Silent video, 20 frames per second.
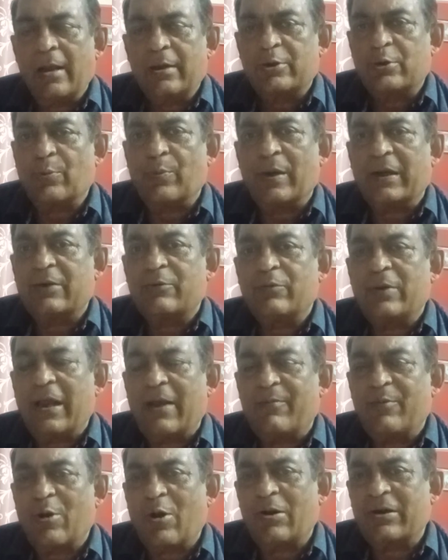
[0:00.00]
so but we
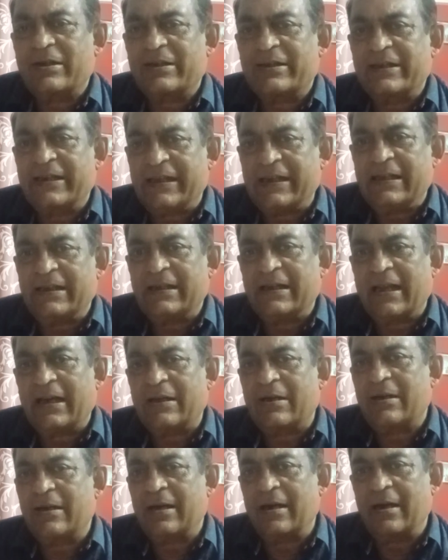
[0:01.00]
have not seen
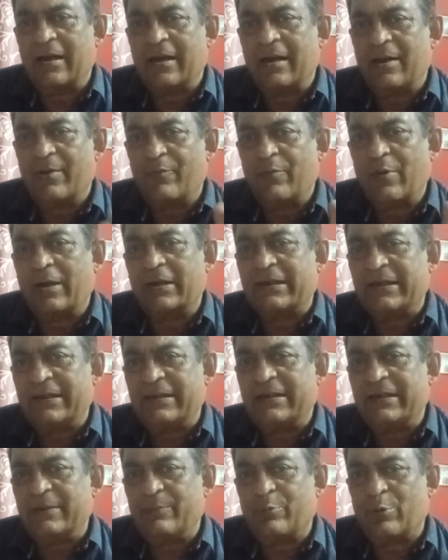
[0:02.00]
that what
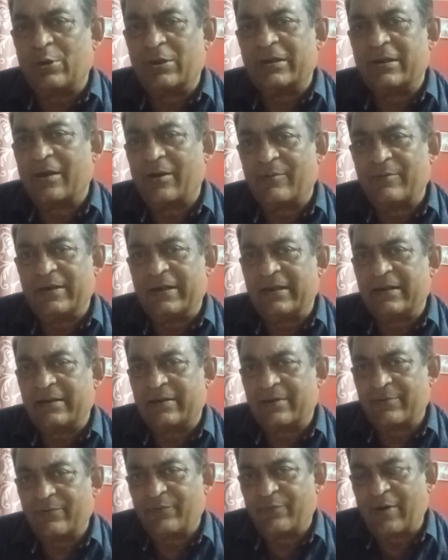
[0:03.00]
is the position of
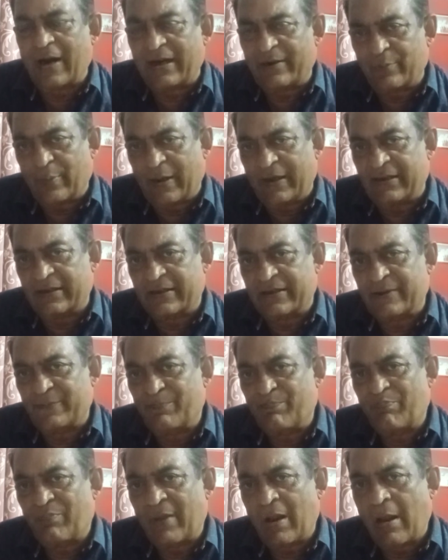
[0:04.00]
these fragments.
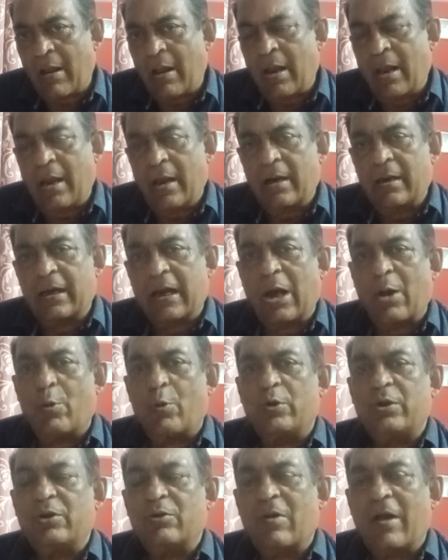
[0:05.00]

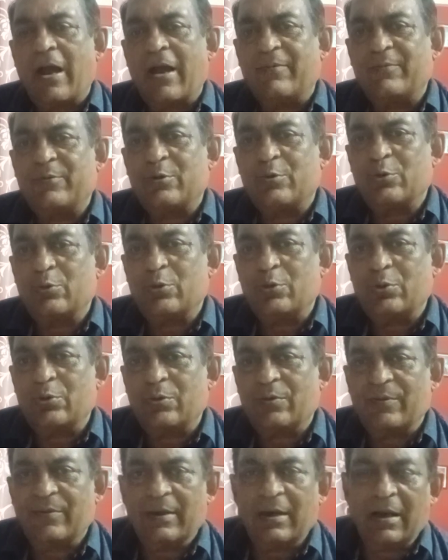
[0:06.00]
Now you have
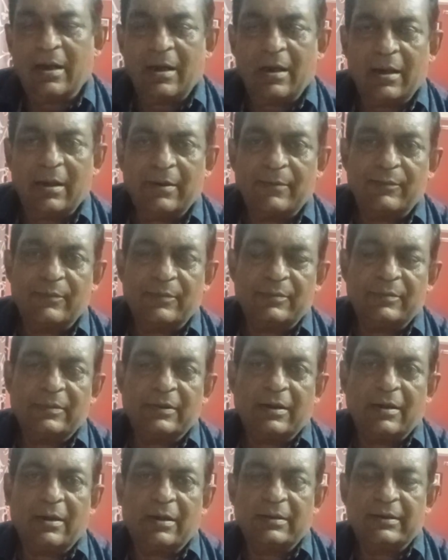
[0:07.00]
to
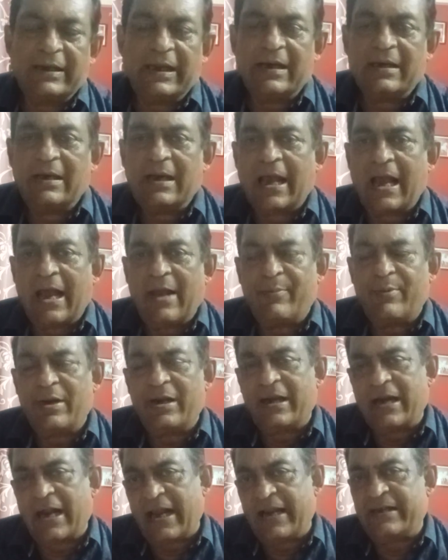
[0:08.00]
then
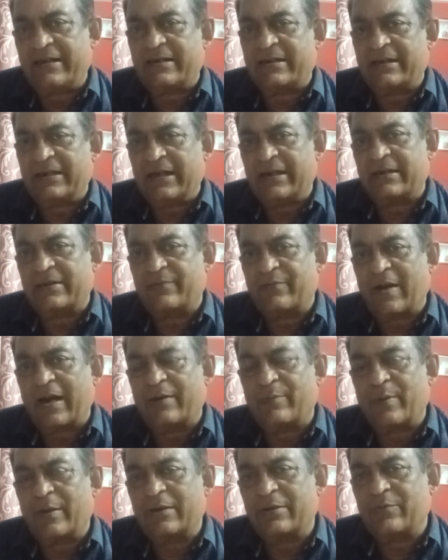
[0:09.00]
hybridize these
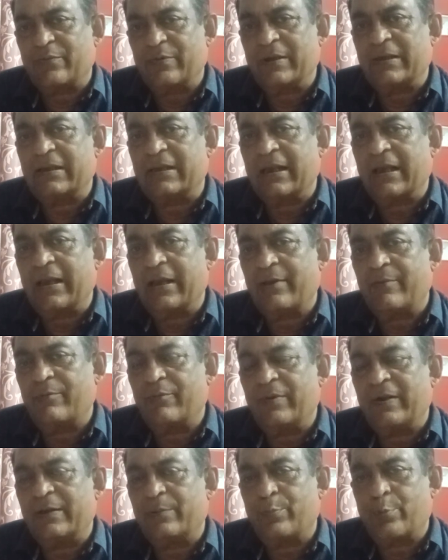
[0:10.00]
fragments with
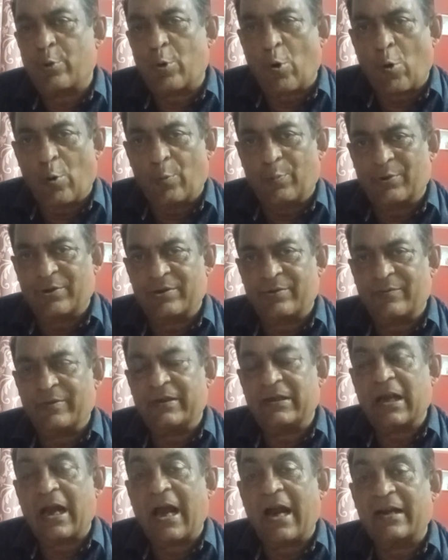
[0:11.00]
probes,
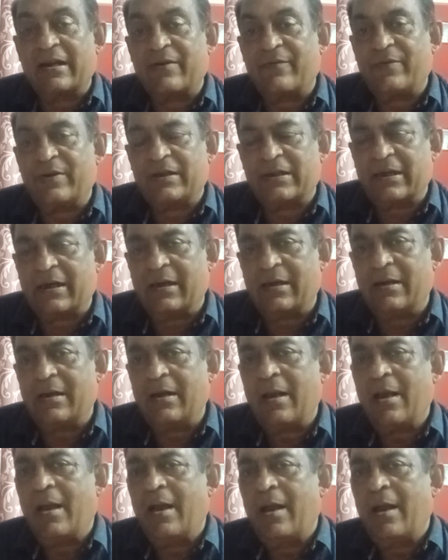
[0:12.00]
which artificial